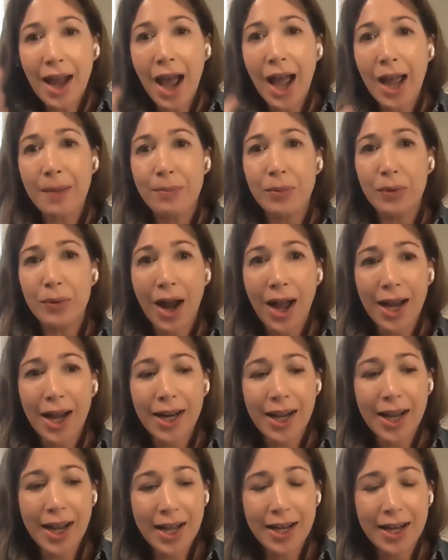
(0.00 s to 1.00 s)
I brought
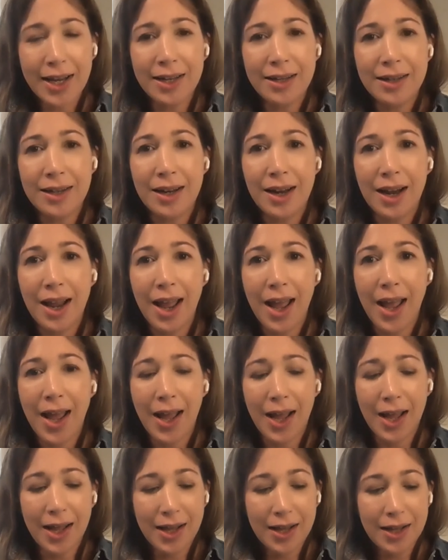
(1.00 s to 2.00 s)
in
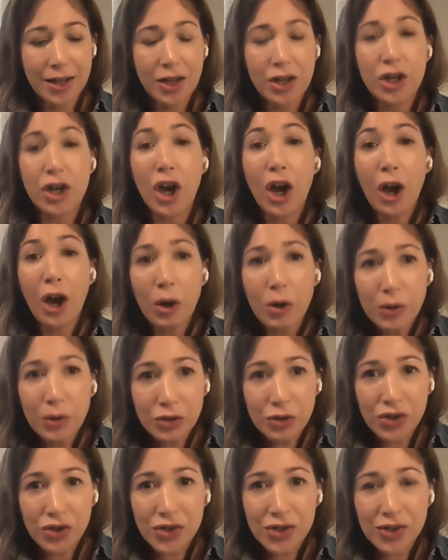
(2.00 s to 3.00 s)
a
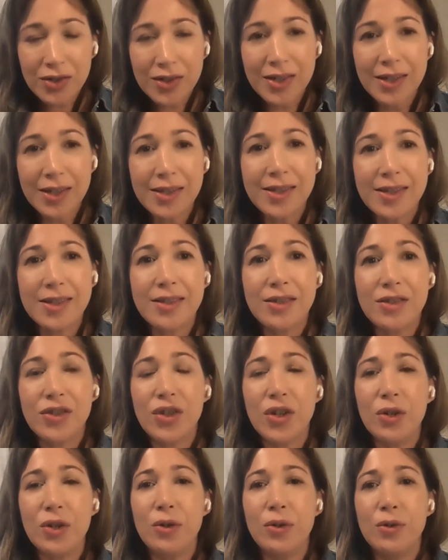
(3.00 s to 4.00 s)
coach
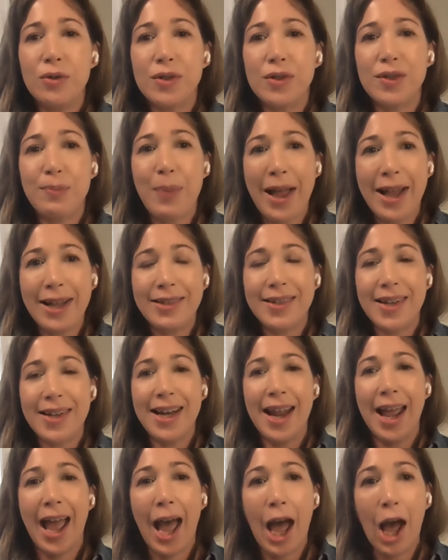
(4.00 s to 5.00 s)
to spend
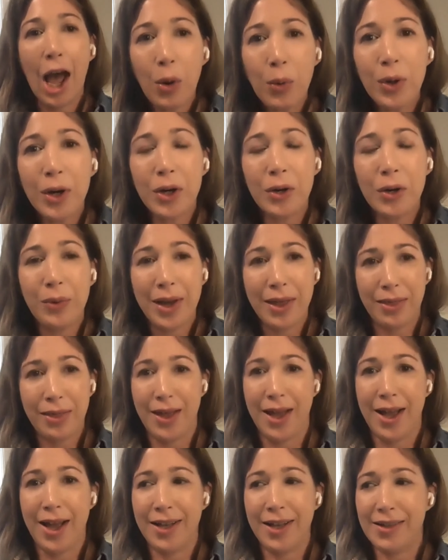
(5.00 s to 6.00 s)
an hour with
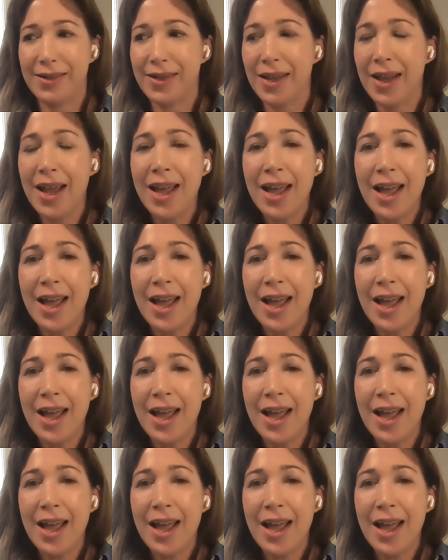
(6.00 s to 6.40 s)
us,